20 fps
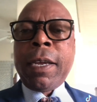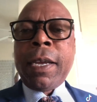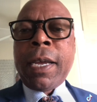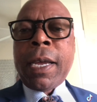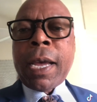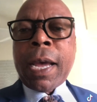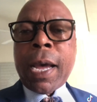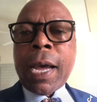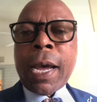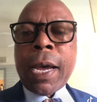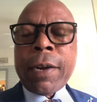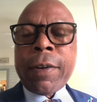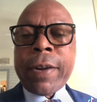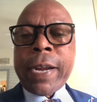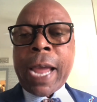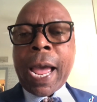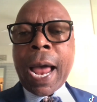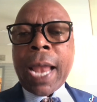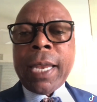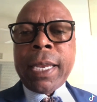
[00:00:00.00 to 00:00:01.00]

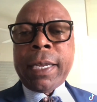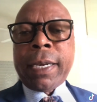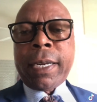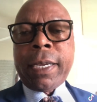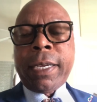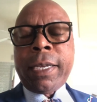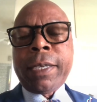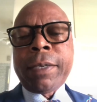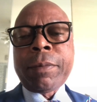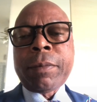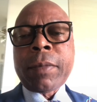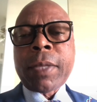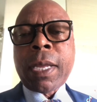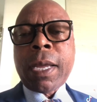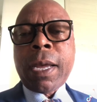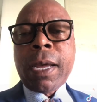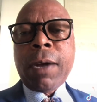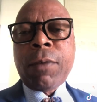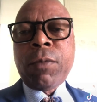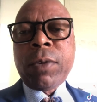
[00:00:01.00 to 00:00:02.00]
reality,
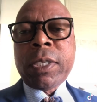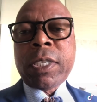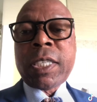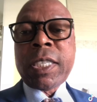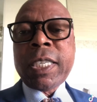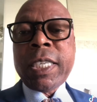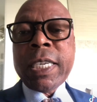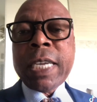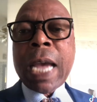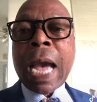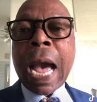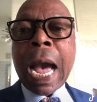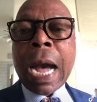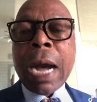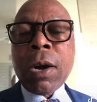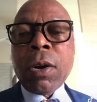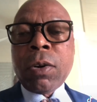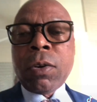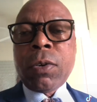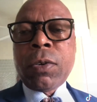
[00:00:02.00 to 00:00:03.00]
we see
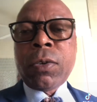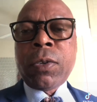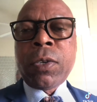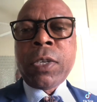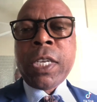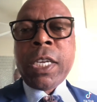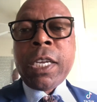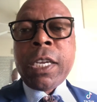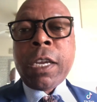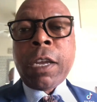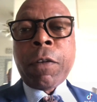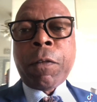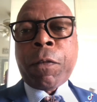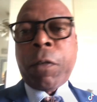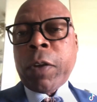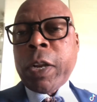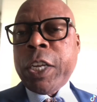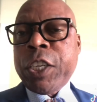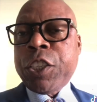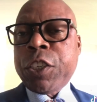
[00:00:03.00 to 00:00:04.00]
how
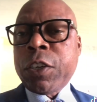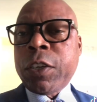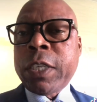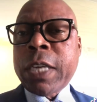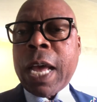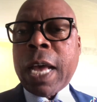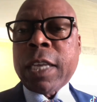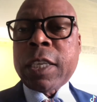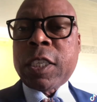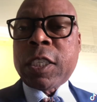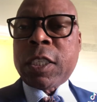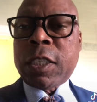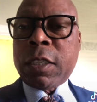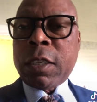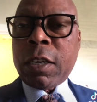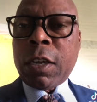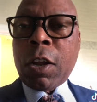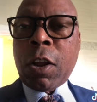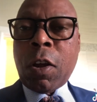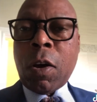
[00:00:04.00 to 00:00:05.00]
inflation
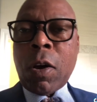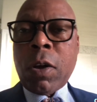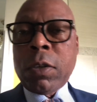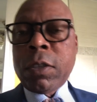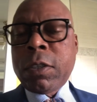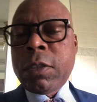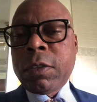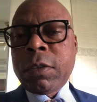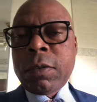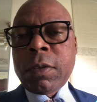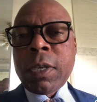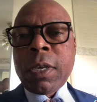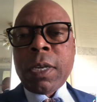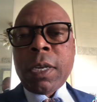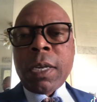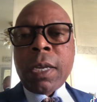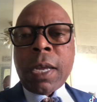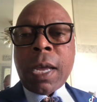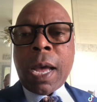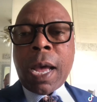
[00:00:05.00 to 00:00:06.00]
has gone
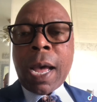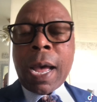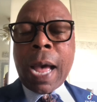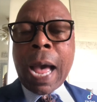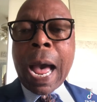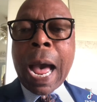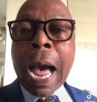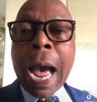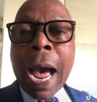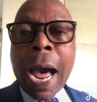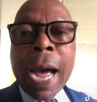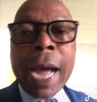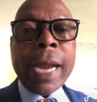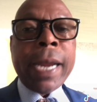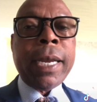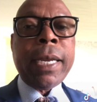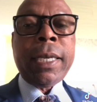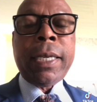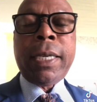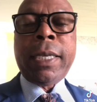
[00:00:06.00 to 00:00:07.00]

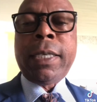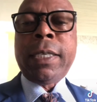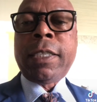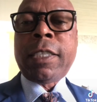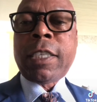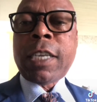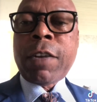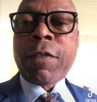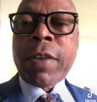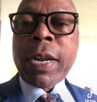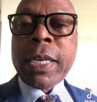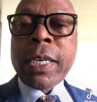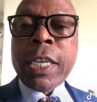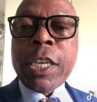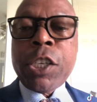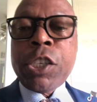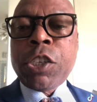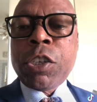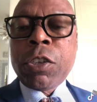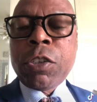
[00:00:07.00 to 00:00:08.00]
high in several
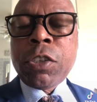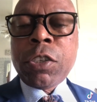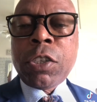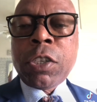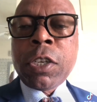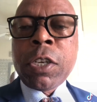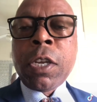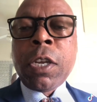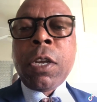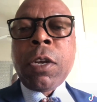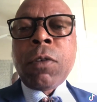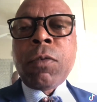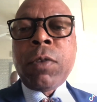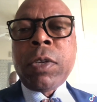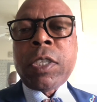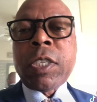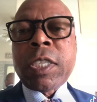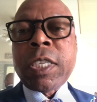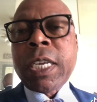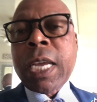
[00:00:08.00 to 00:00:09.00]
nations.
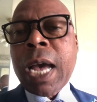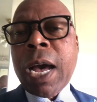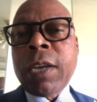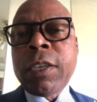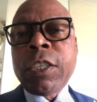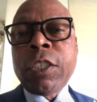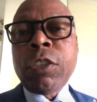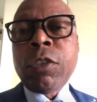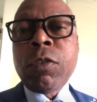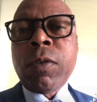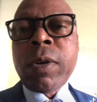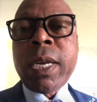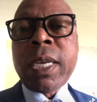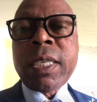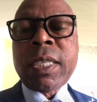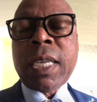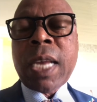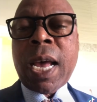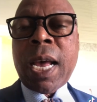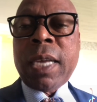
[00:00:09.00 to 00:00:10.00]
We see how the
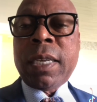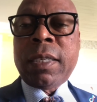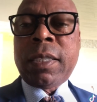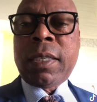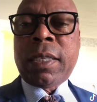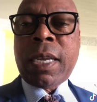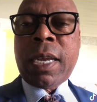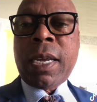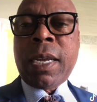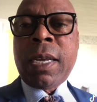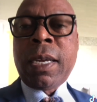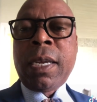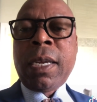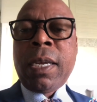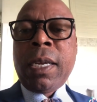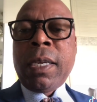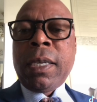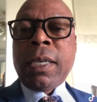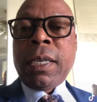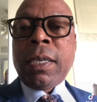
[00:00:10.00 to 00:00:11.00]
U.S. has,
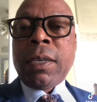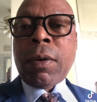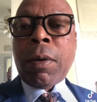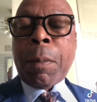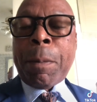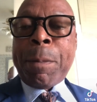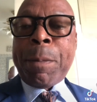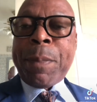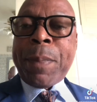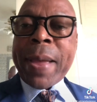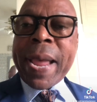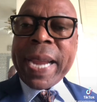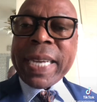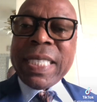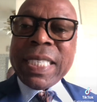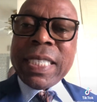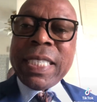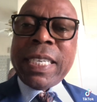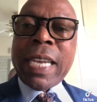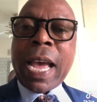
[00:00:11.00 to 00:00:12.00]

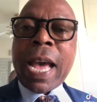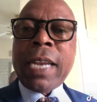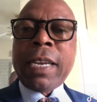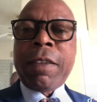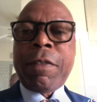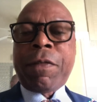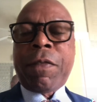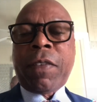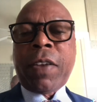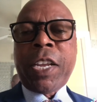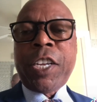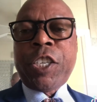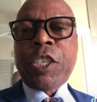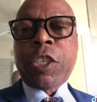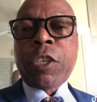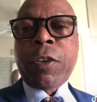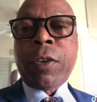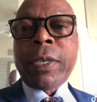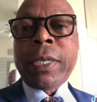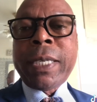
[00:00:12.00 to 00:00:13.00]
pegged down
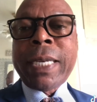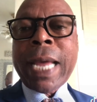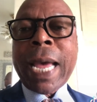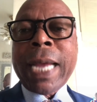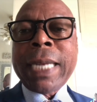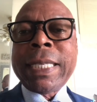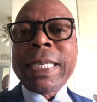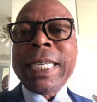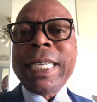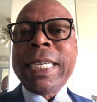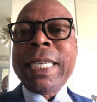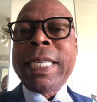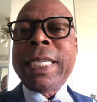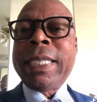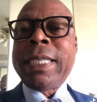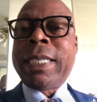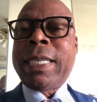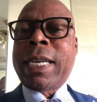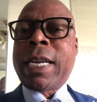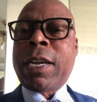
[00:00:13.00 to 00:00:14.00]
inflation that
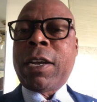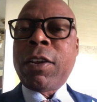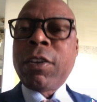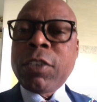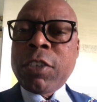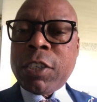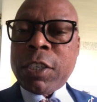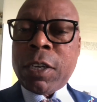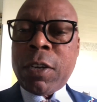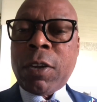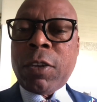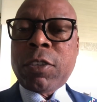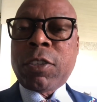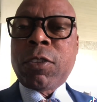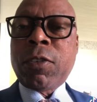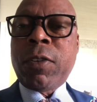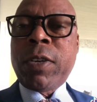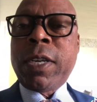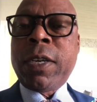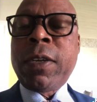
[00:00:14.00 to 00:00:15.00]
the country
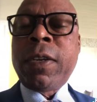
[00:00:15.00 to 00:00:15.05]
also,